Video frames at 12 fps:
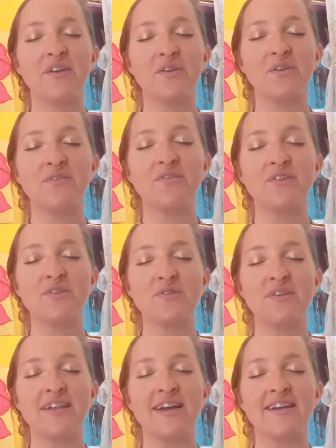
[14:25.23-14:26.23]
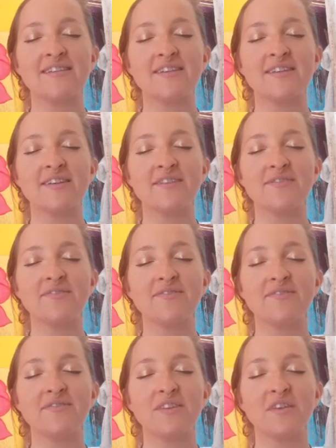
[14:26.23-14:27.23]
You can visualize it,
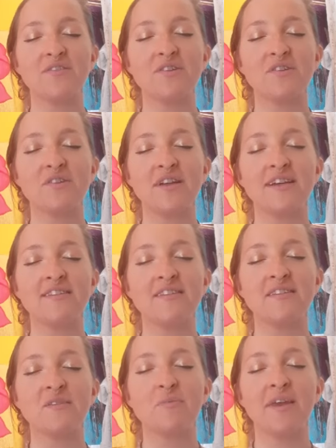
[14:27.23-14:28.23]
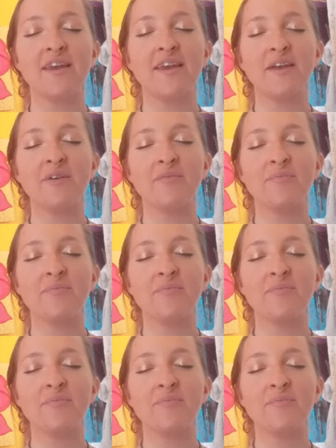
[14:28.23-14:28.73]
you can visualize it spinning.